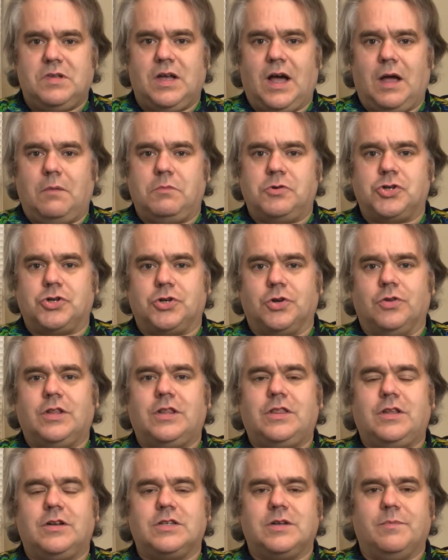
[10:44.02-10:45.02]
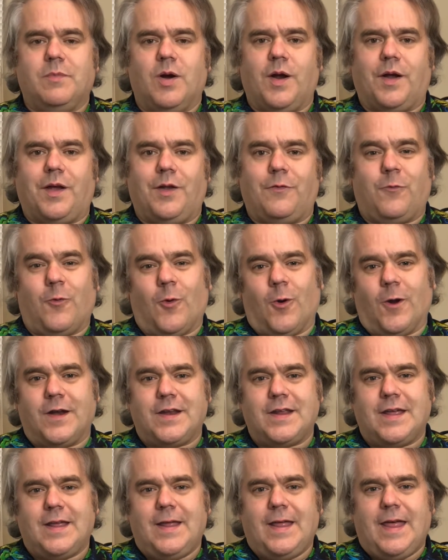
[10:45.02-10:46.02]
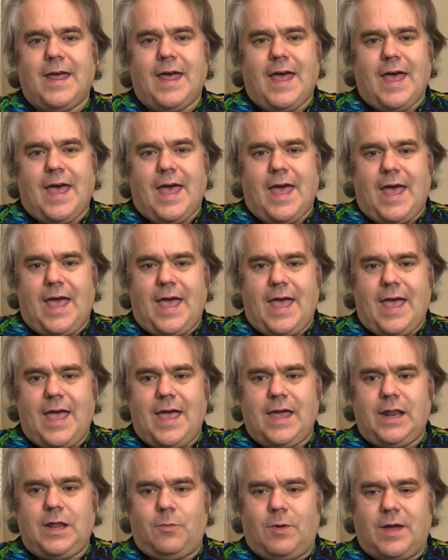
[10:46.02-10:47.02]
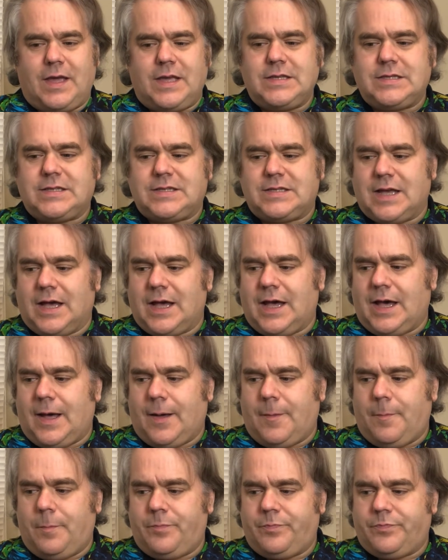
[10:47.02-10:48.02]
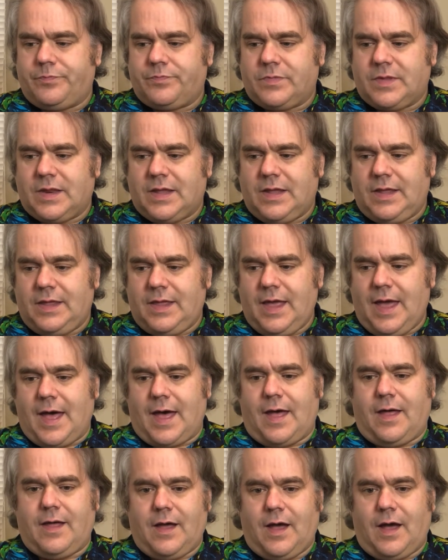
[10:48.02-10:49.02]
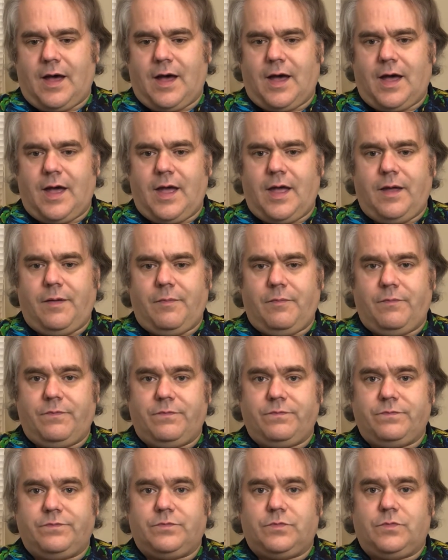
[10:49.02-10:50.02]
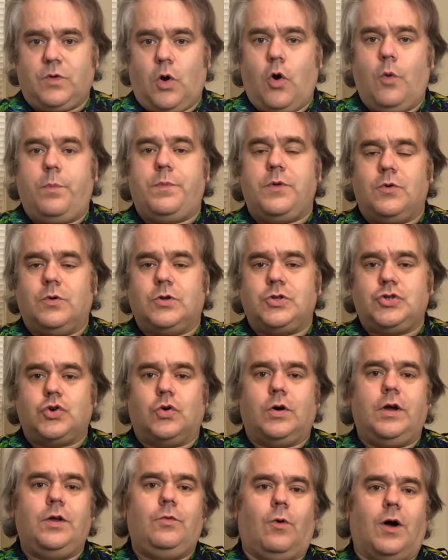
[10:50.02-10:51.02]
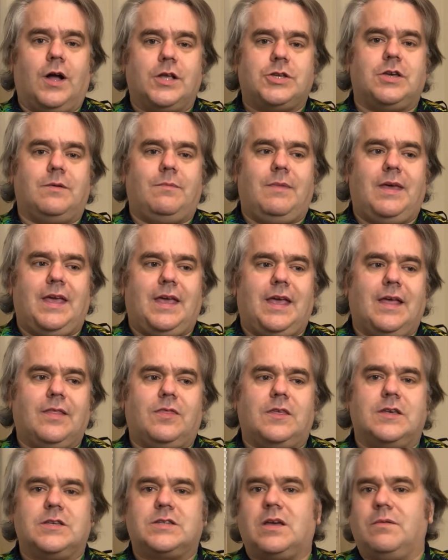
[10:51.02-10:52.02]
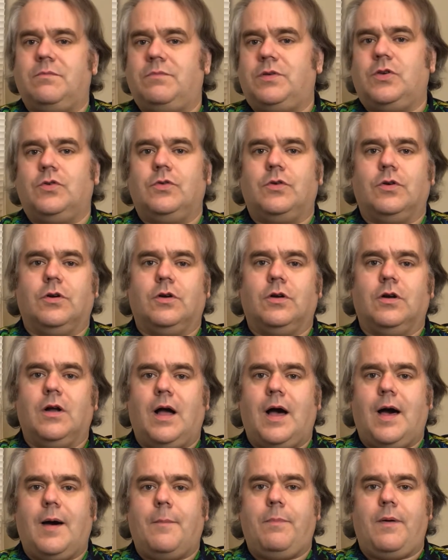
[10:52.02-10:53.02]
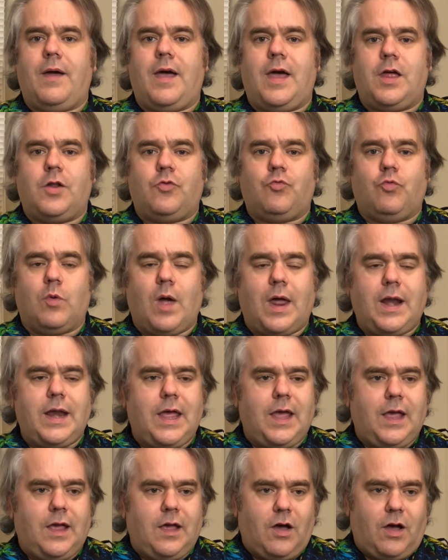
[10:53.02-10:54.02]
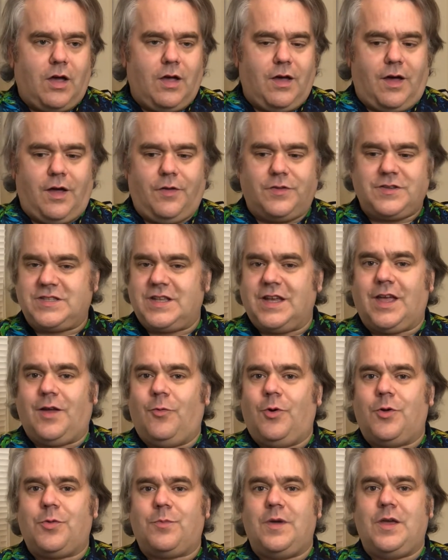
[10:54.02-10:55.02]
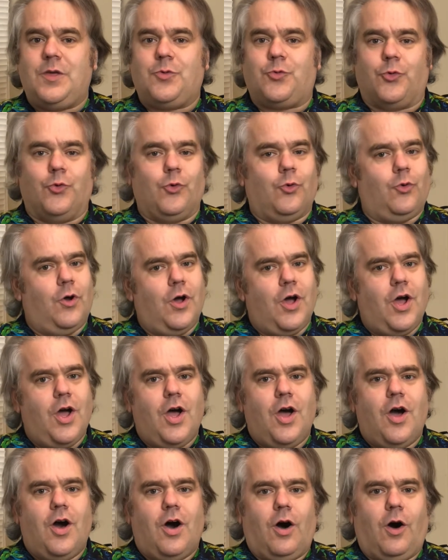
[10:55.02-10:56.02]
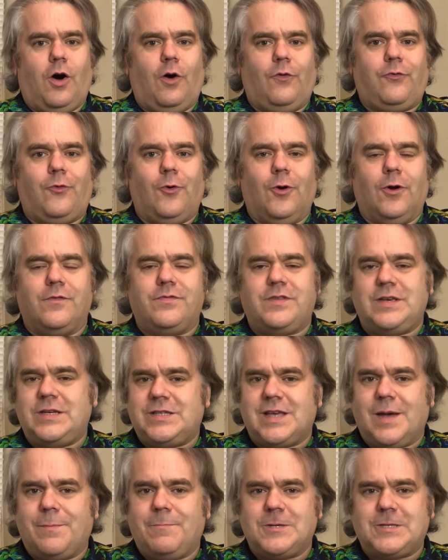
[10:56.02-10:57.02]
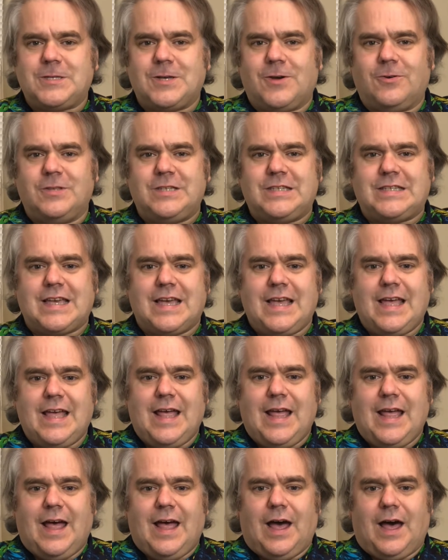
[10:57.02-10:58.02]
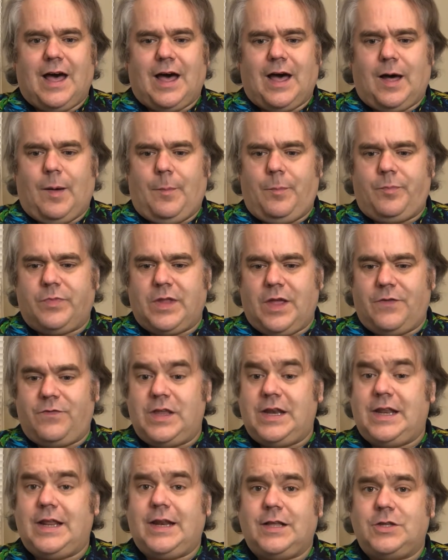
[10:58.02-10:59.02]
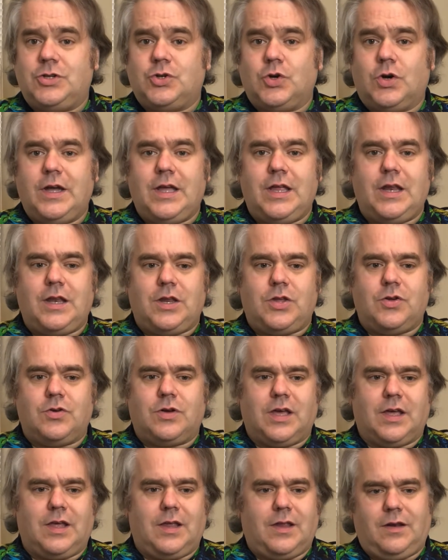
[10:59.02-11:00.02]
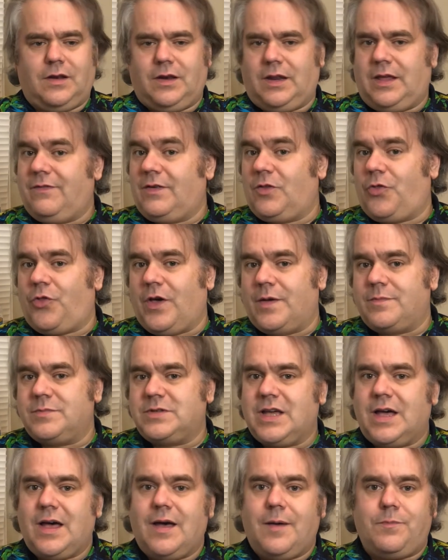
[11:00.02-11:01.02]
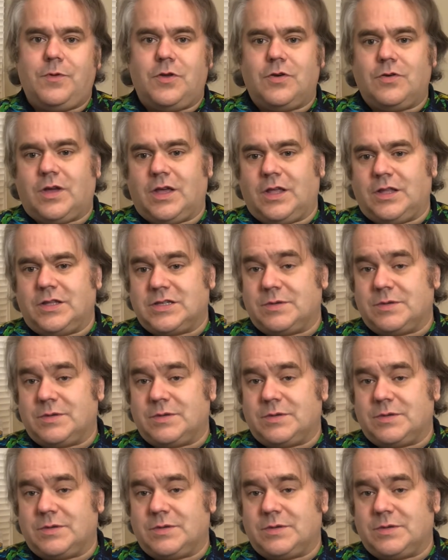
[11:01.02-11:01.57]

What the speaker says: I'm sure that there's a market for it. Anyways, yeah, I hope you enjoyed watching me get this computer up and running, sticking with me through all 4 of these episodes. If you did enjoy it, you can give it a thumbs up, you can